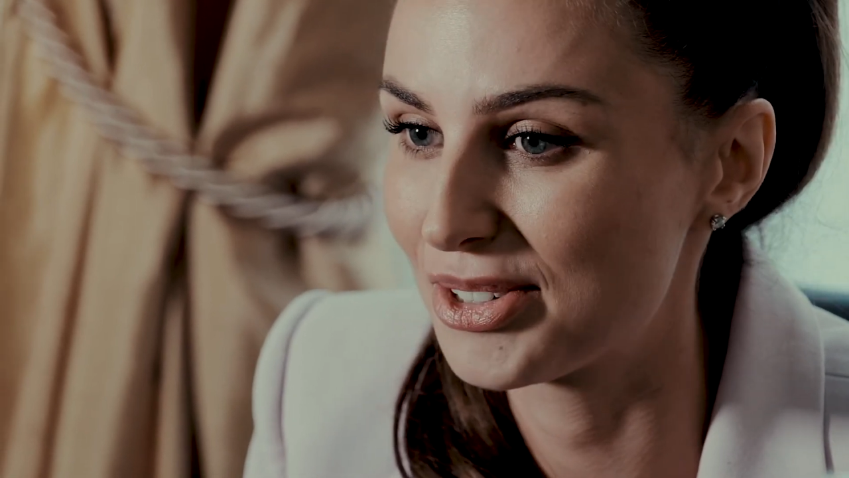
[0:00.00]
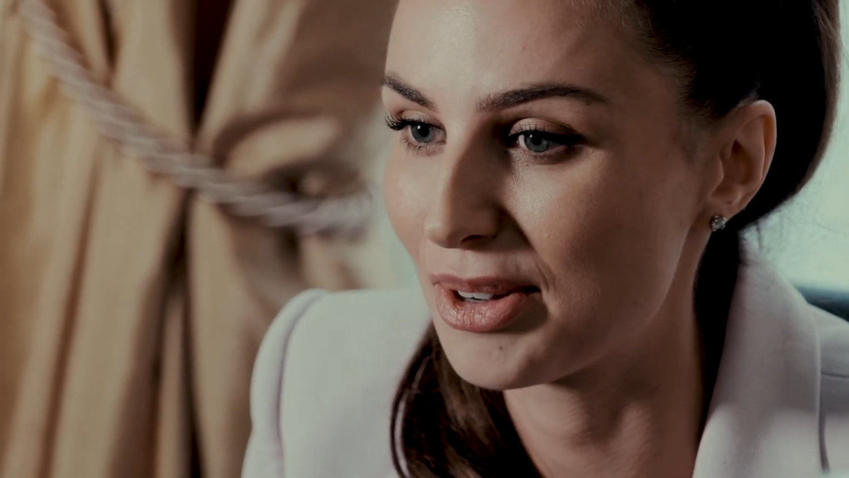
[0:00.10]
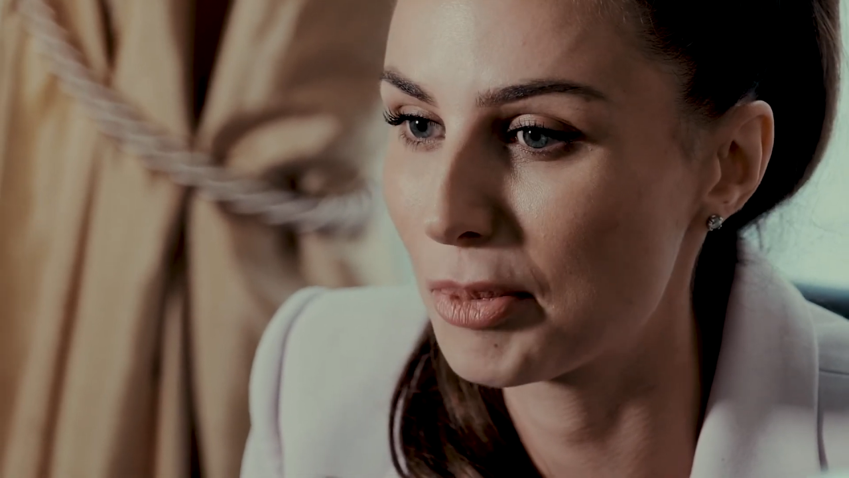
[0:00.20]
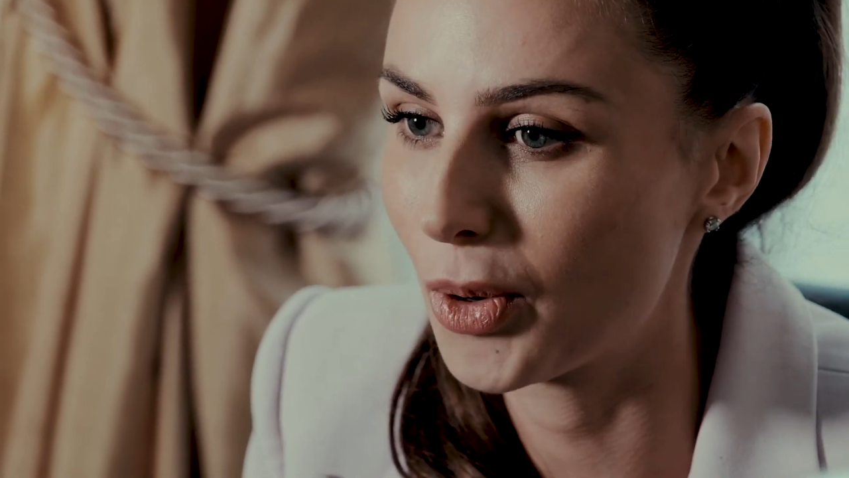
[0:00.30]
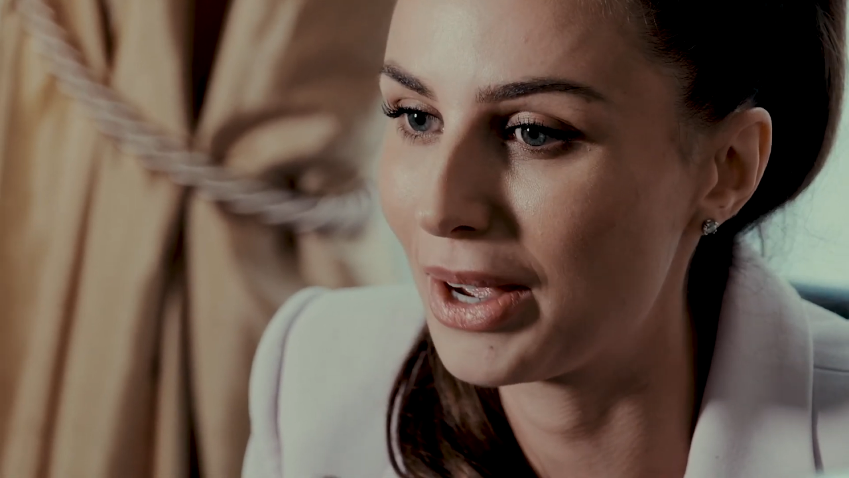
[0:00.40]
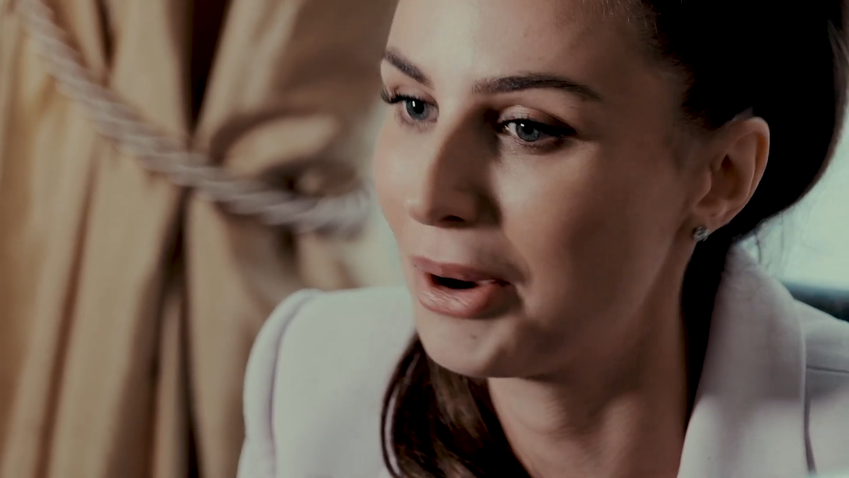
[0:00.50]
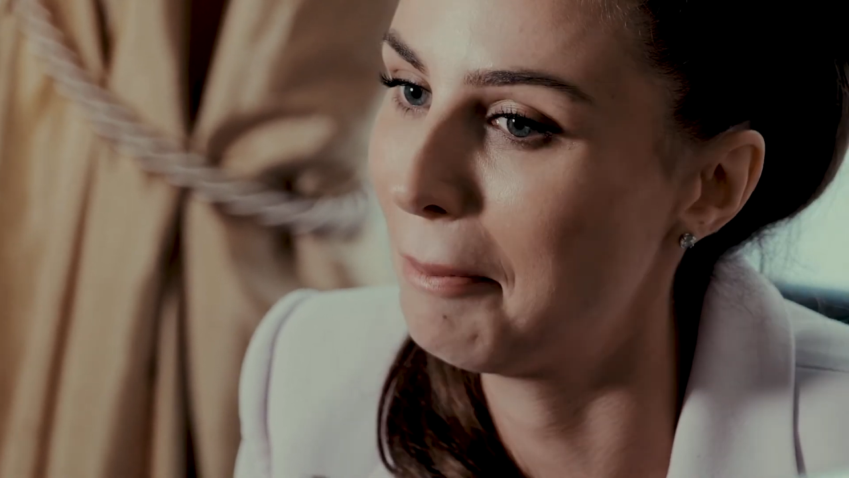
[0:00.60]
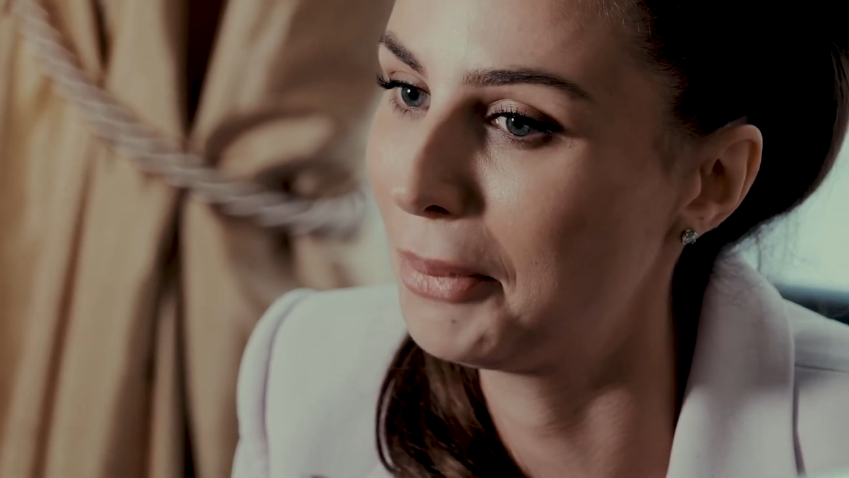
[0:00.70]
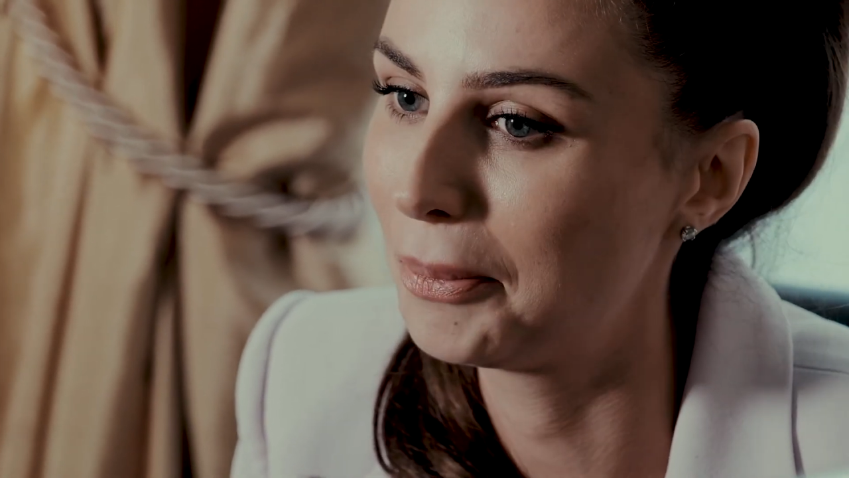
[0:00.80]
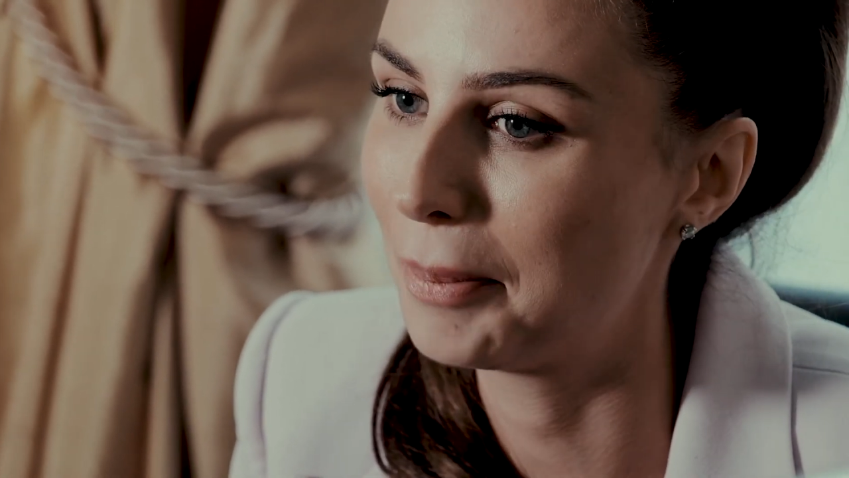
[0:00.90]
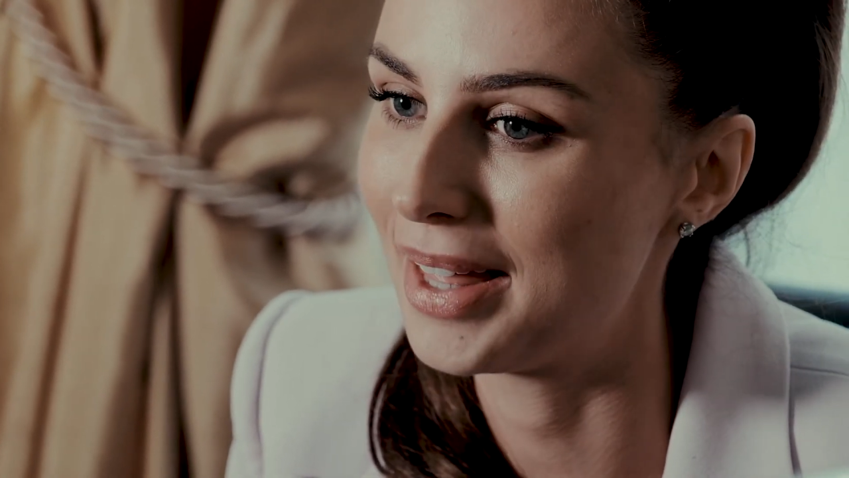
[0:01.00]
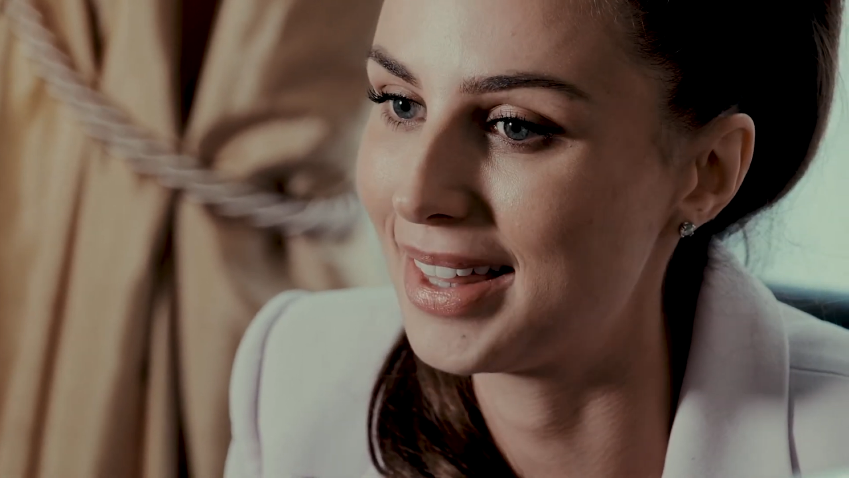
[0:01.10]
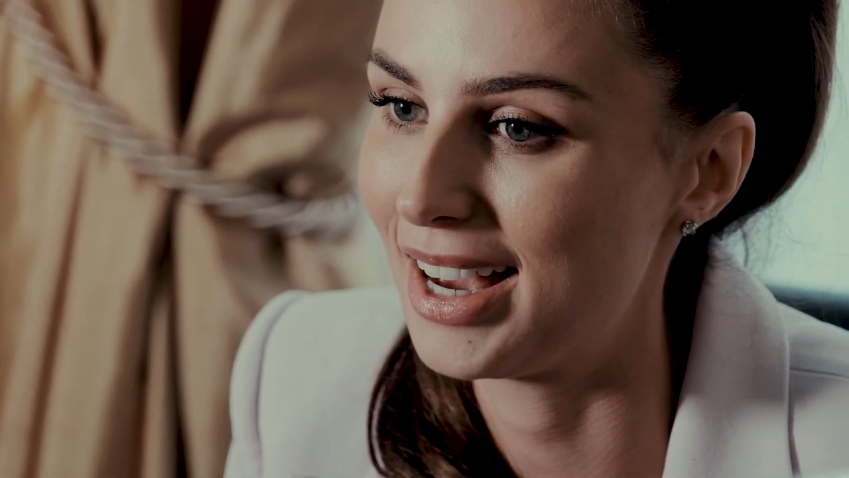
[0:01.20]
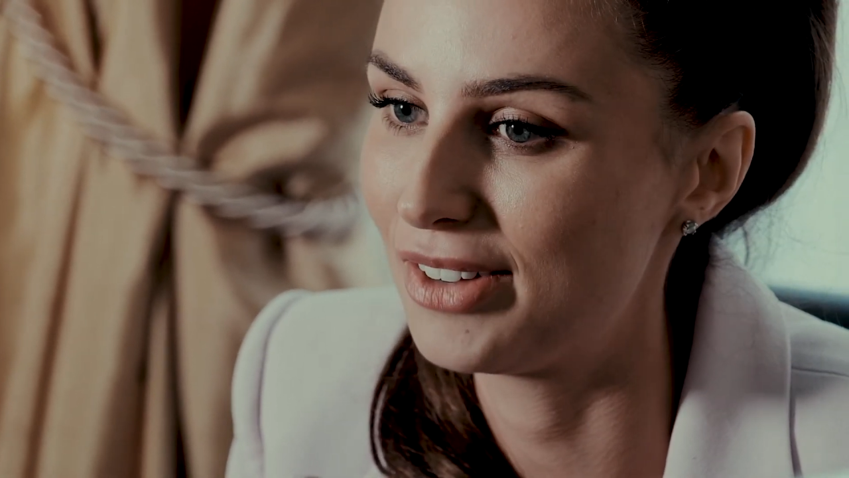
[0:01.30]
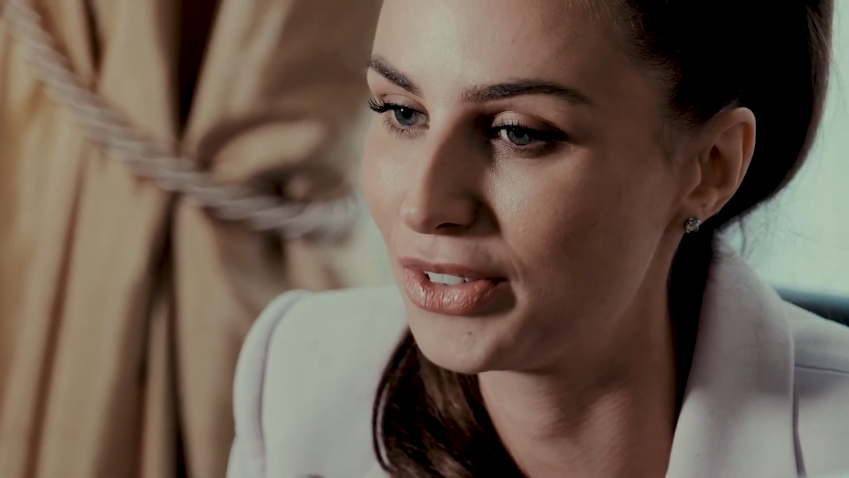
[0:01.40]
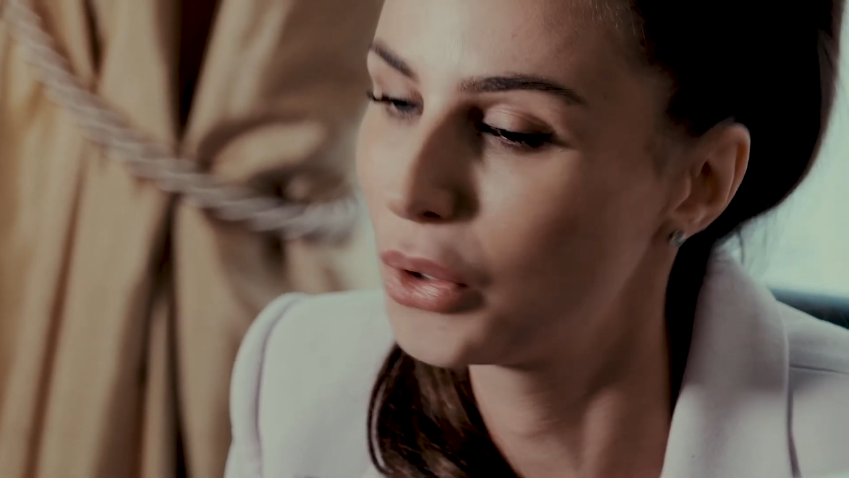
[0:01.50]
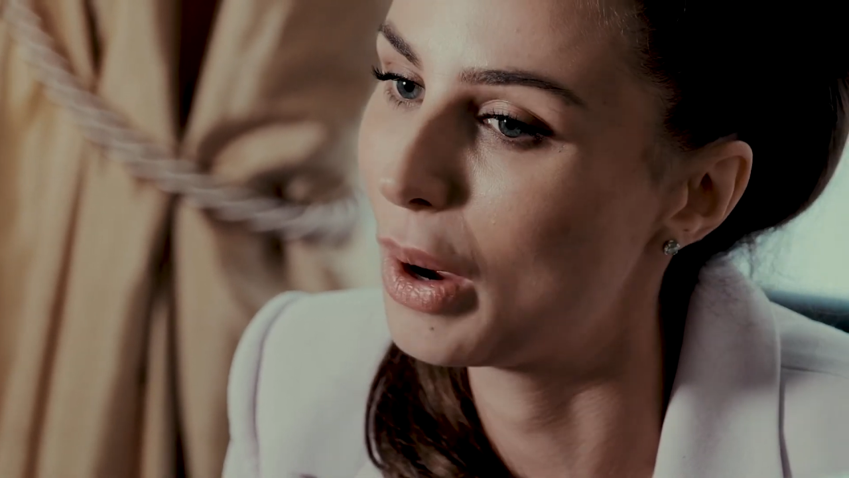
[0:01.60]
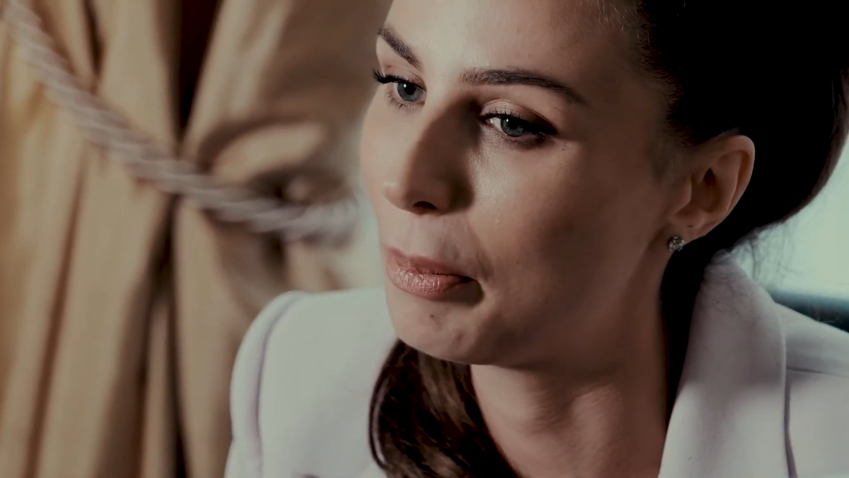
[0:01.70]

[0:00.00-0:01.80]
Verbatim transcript: So I'm quite humbled by that. I feel quite